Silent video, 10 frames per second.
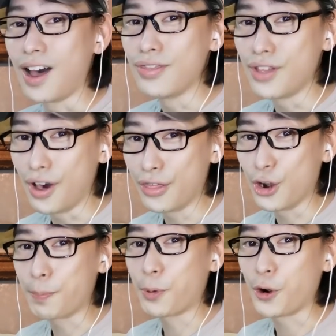
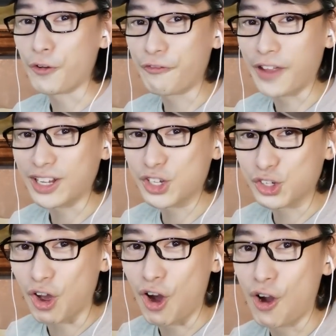Another perfect
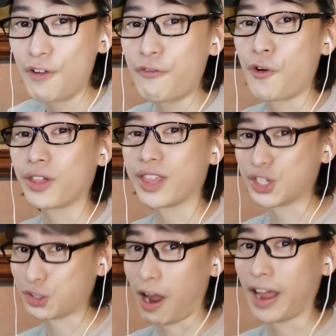song for
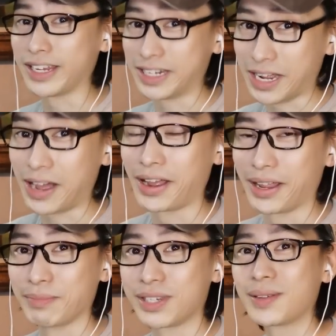this trying
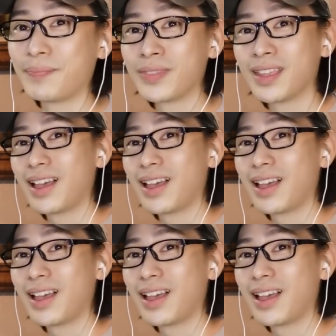times.